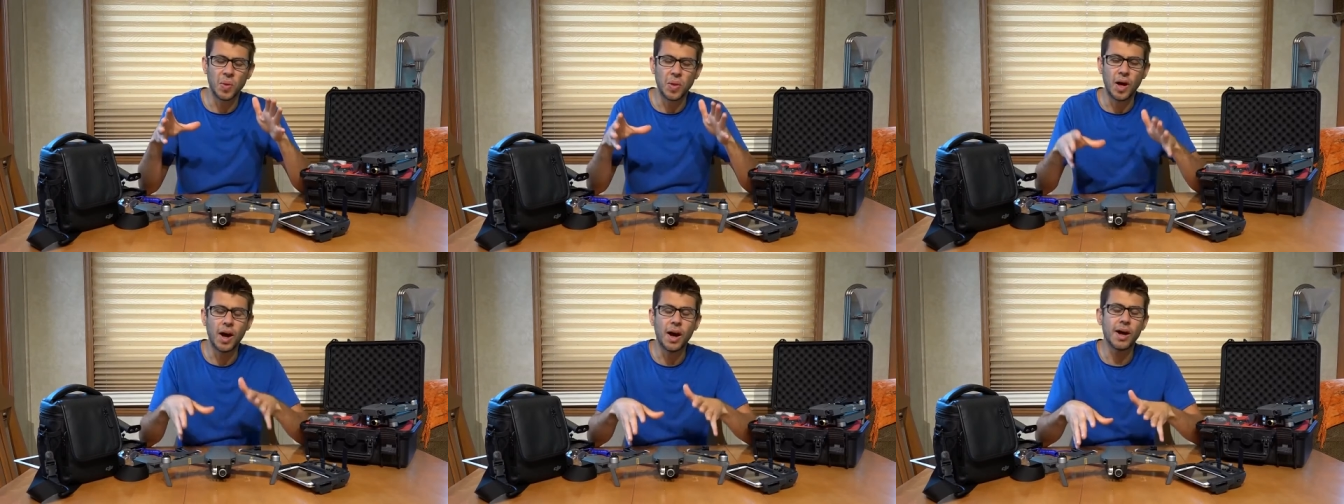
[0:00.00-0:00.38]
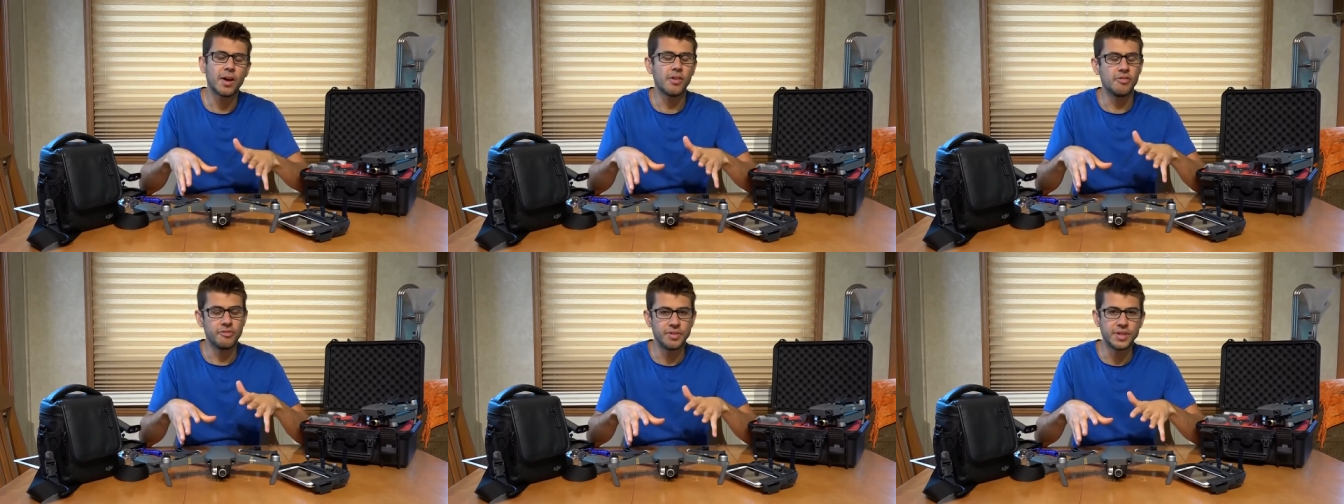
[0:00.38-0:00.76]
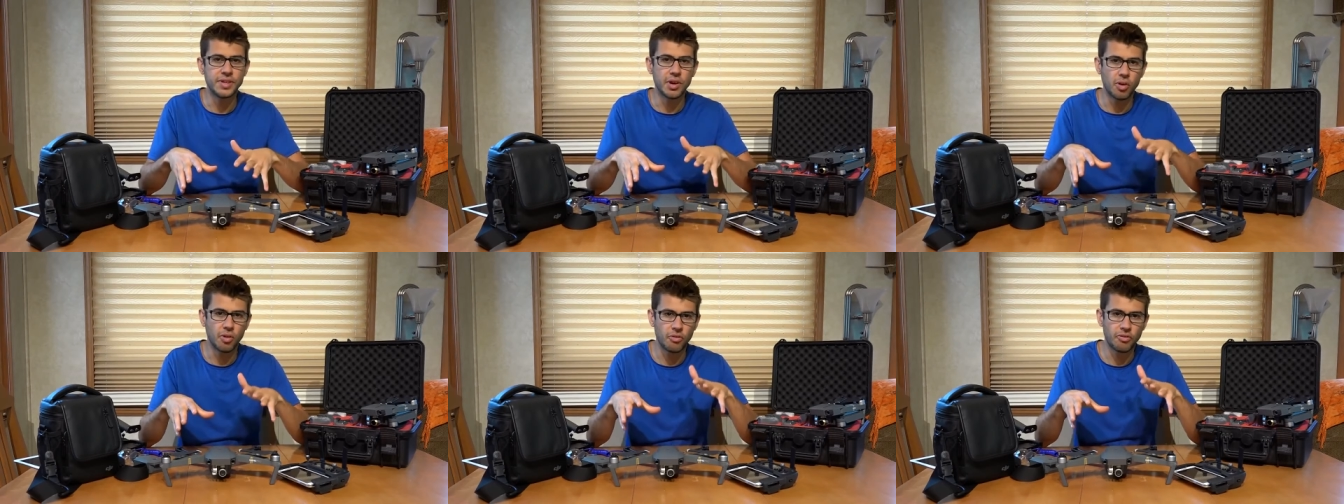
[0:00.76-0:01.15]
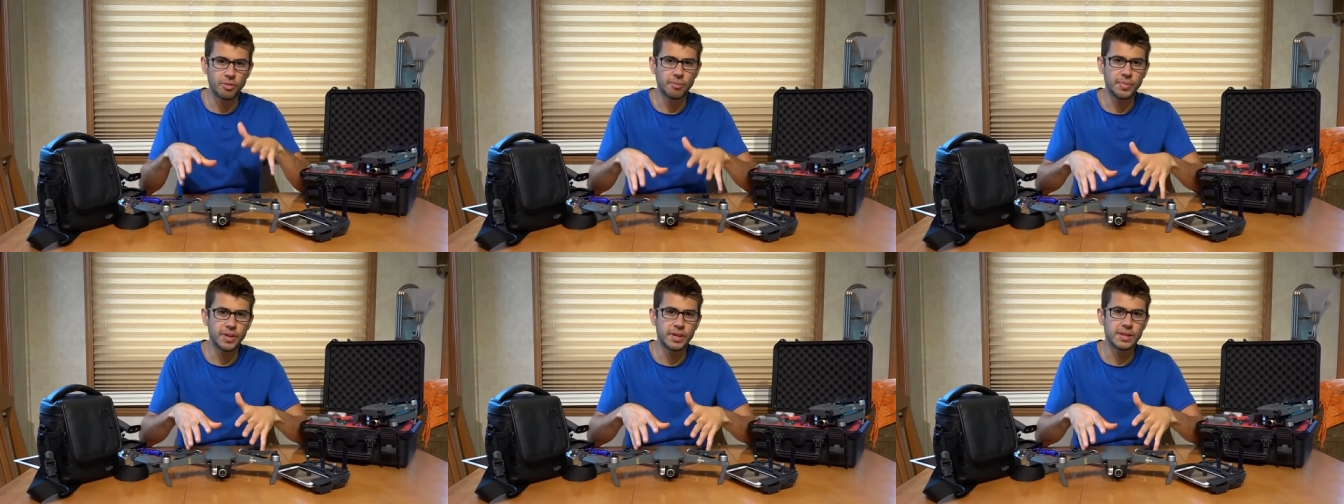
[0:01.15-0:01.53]
lot of video
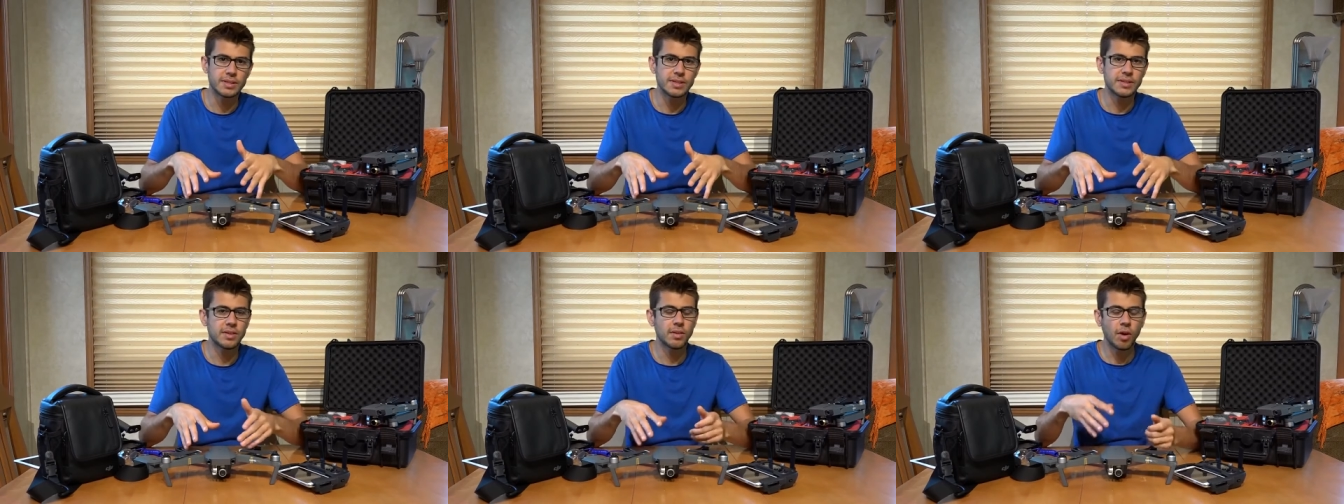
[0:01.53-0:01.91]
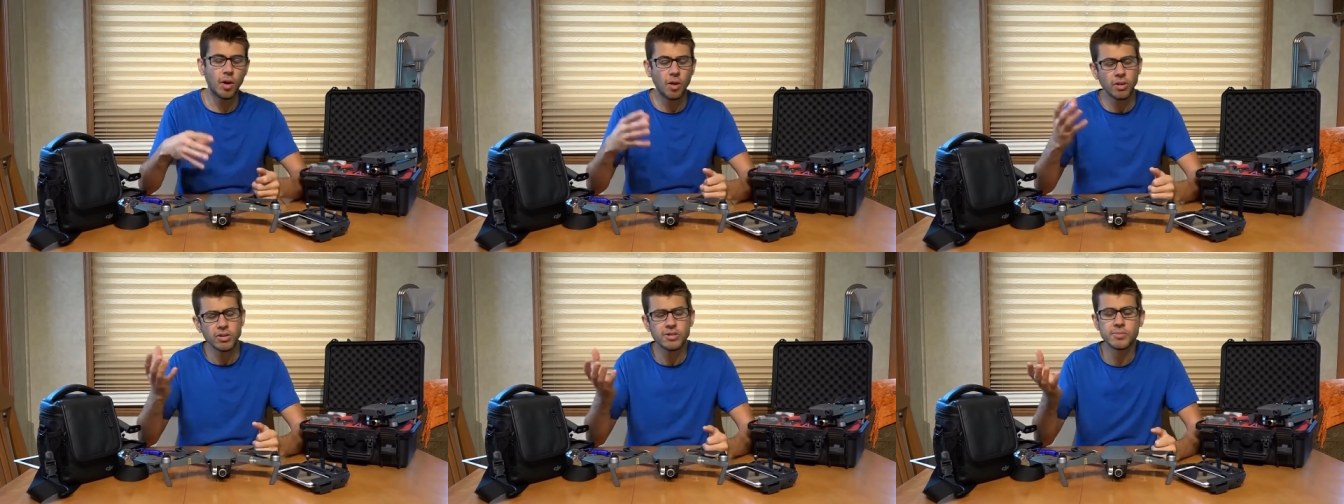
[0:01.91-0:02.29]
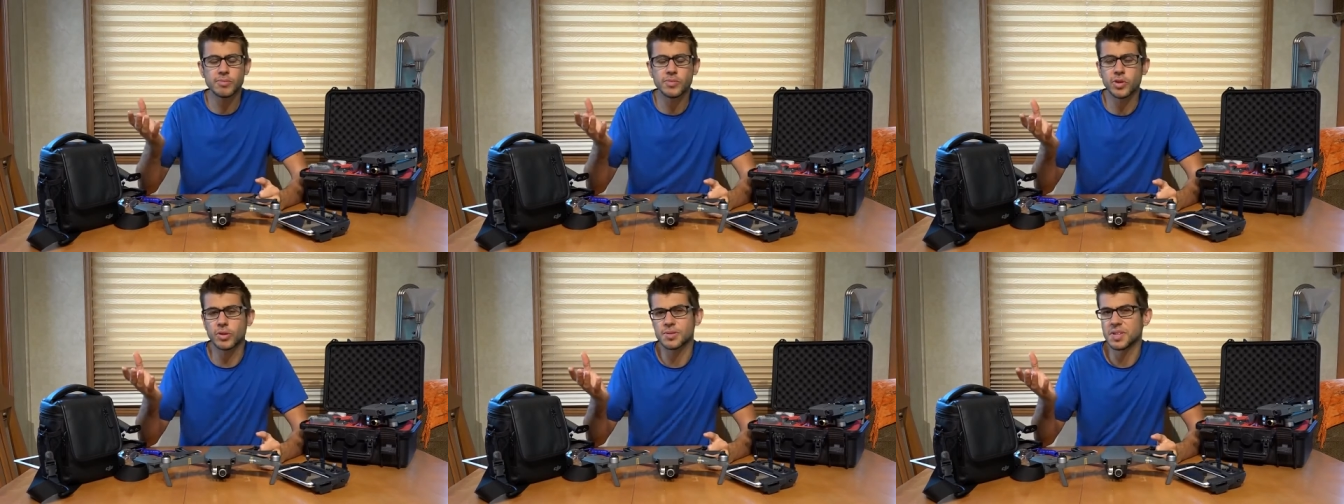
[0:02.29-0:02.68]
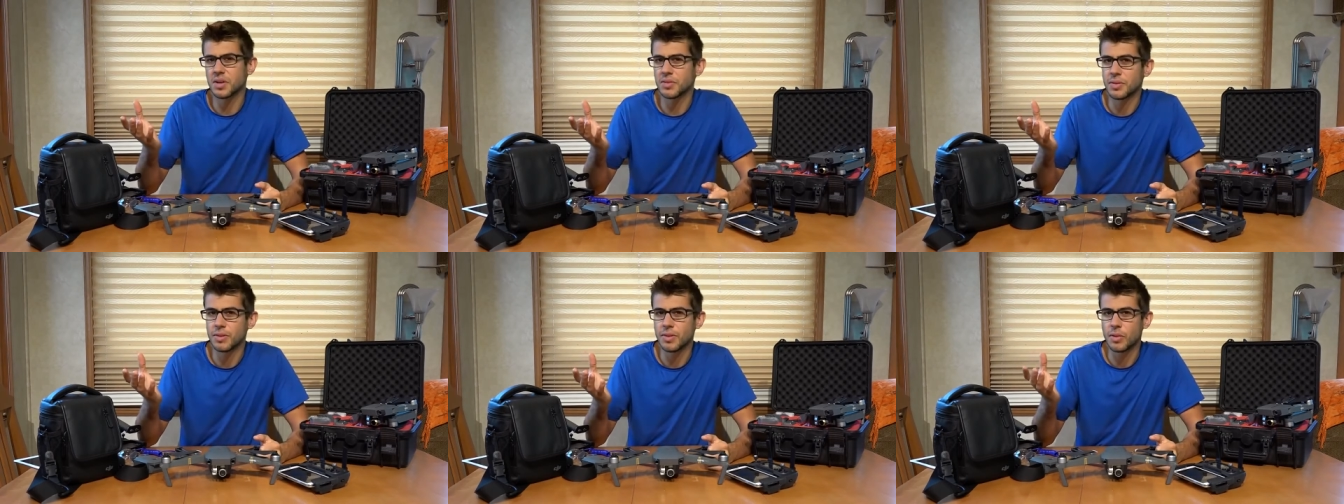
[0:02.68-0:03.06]
from this, there are some drones
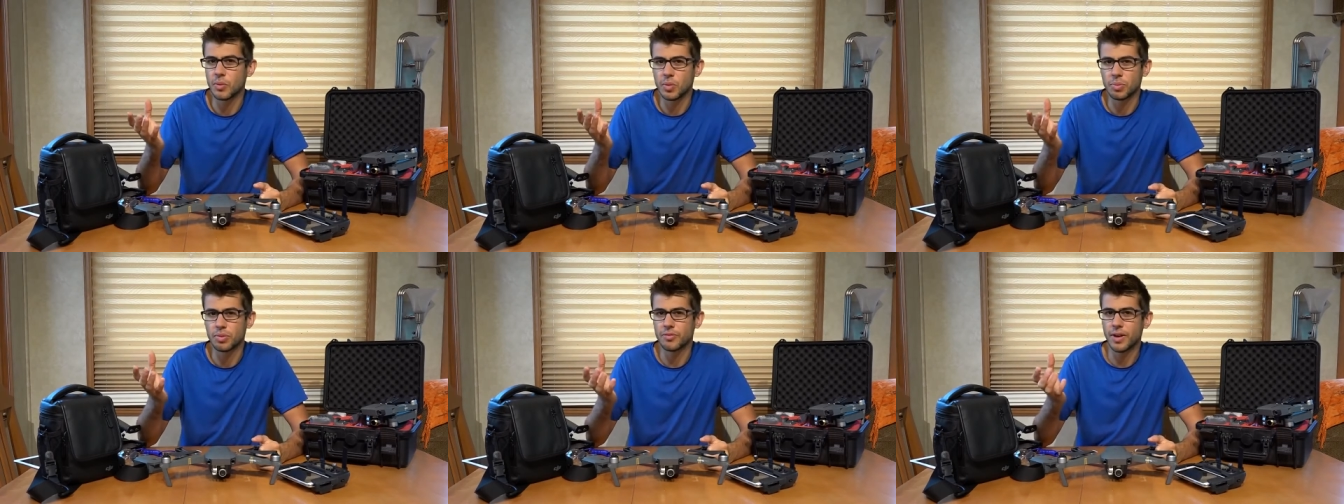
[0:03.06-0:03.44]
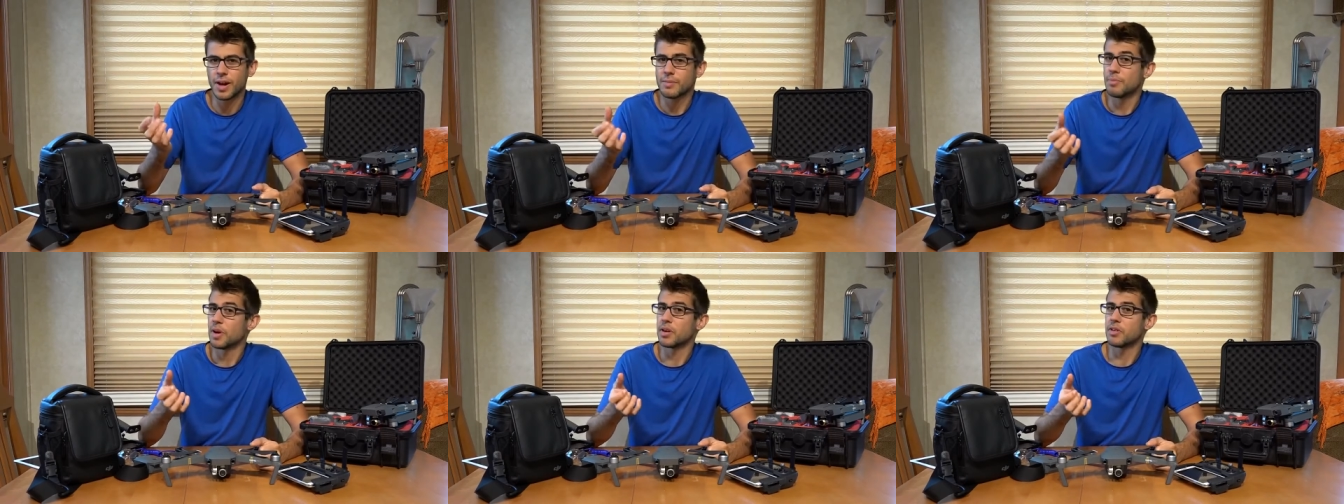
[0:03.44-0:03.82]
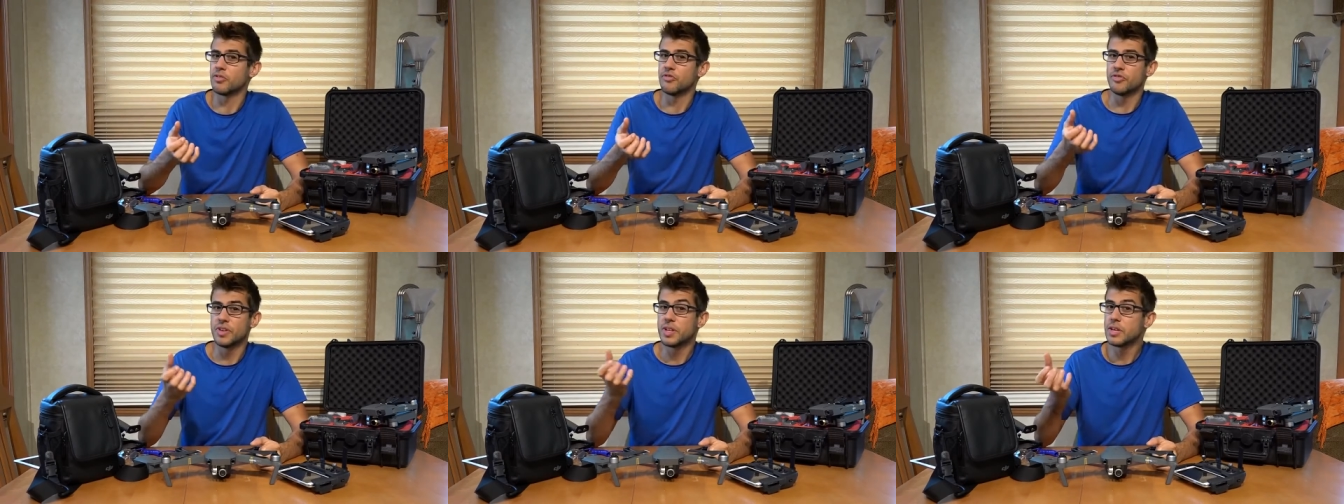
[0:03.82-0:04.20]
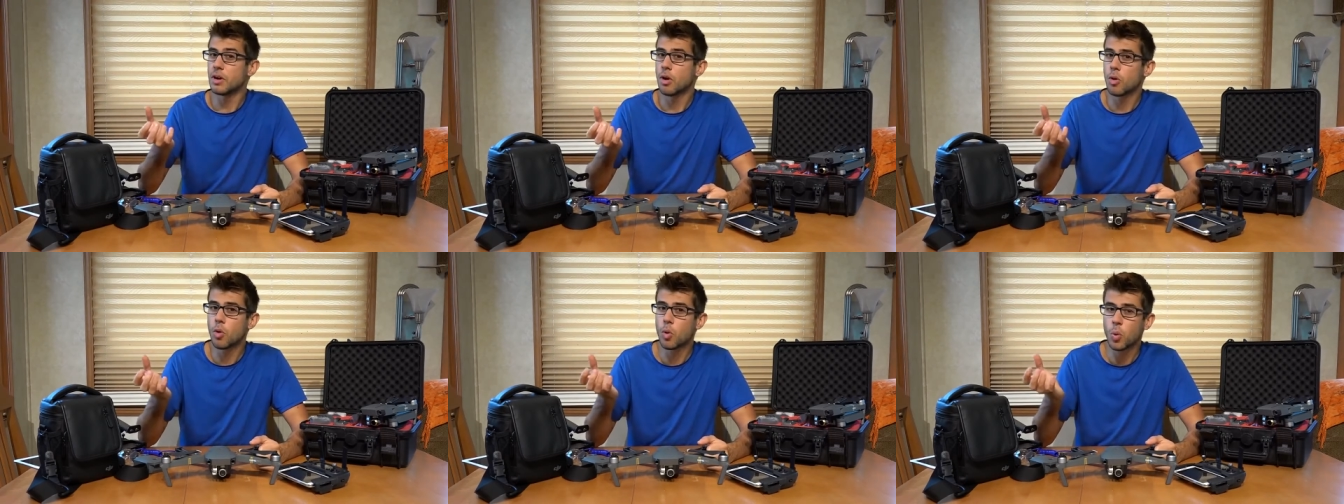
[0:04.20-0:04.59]
out there that will provide better
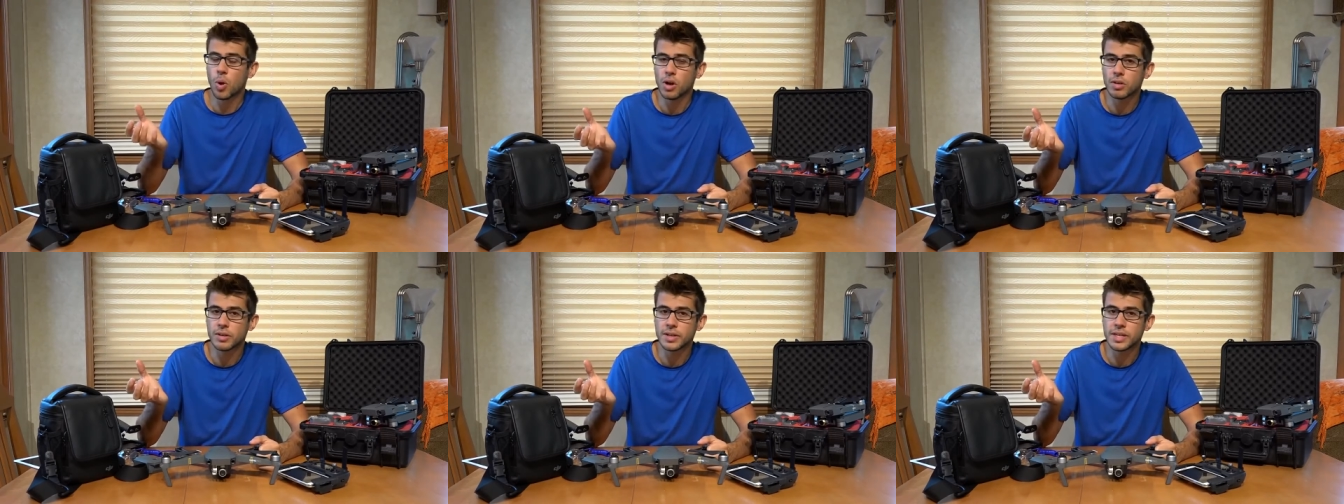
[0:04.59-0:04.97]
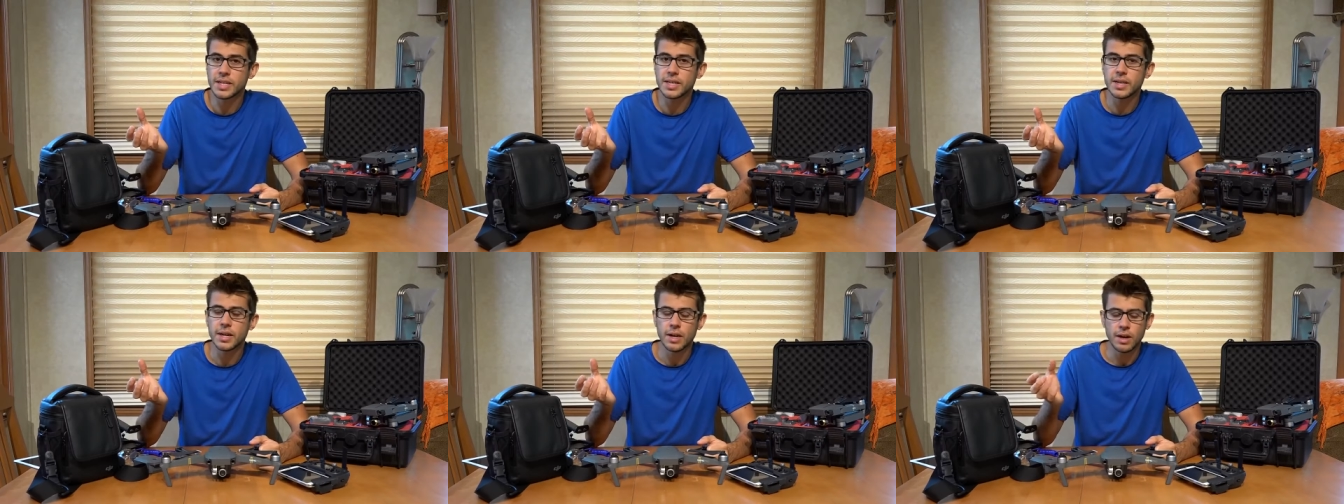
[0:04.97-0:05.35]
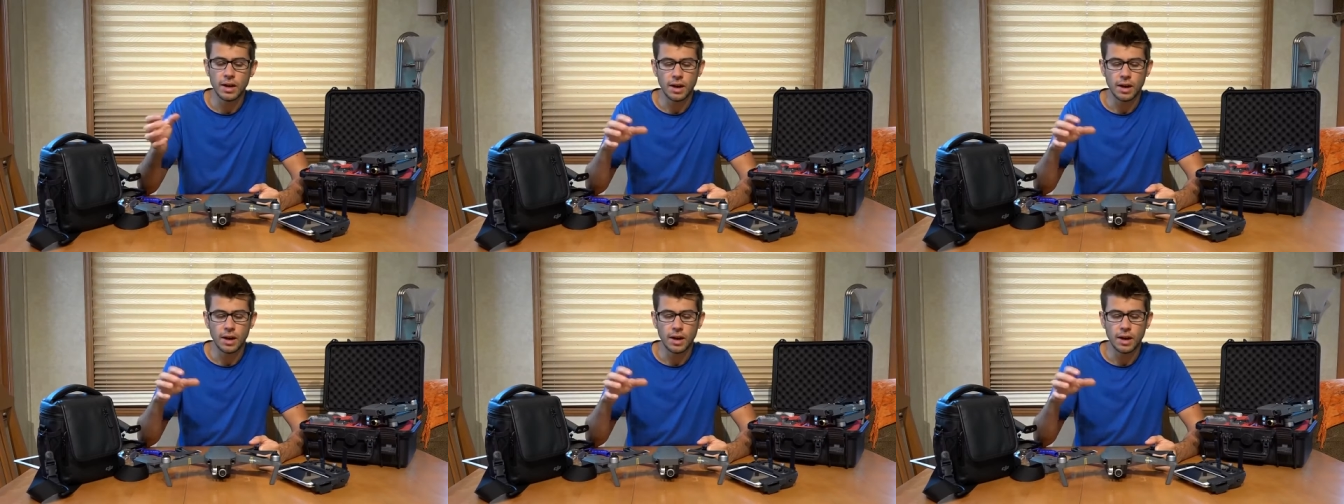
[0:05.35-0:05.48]
video quality.